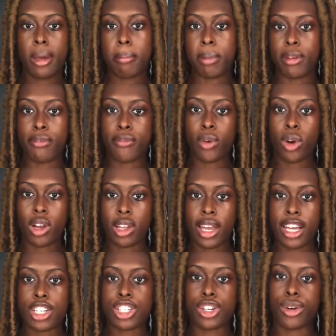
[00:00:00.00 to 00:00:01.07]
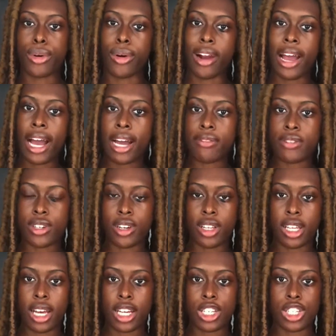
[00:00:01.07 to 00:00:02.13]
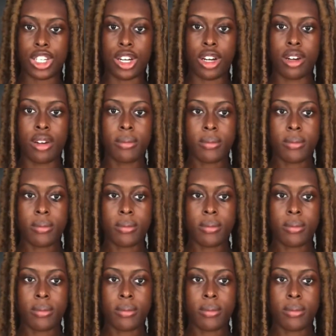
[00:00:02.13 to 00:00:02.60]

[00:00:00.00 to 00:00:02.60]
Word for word: before a lecture or after a lecture,